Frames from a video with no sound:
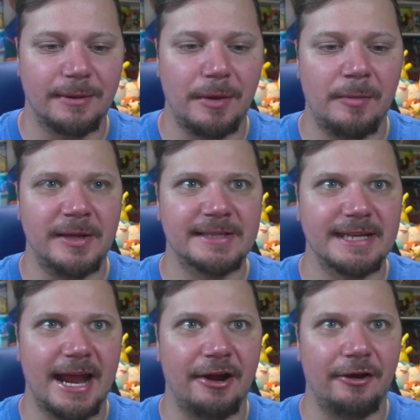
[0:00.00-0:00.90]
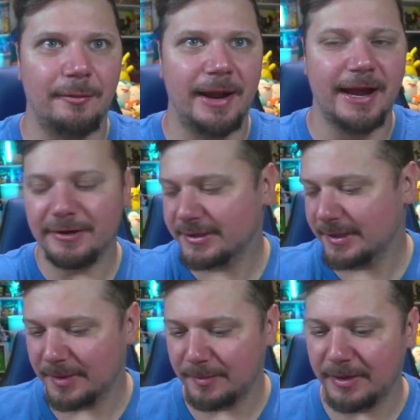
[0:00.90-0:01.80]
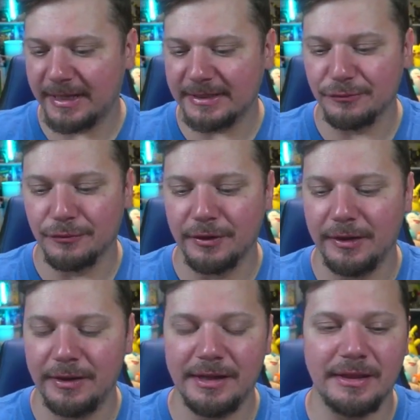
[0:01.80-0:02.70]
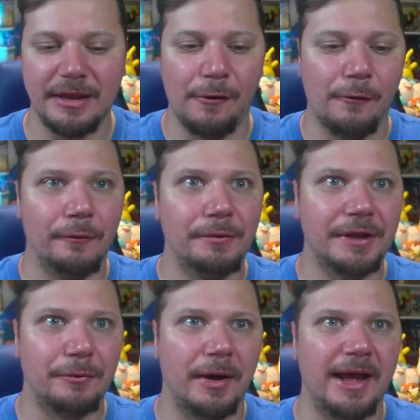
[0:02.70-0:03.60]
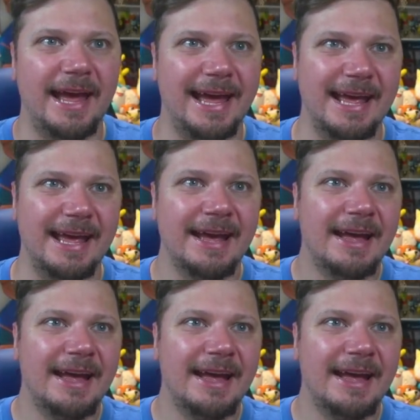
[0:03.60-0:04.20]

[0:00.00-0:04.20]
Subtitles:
maybe it's an error pack or something, but that's really the only way.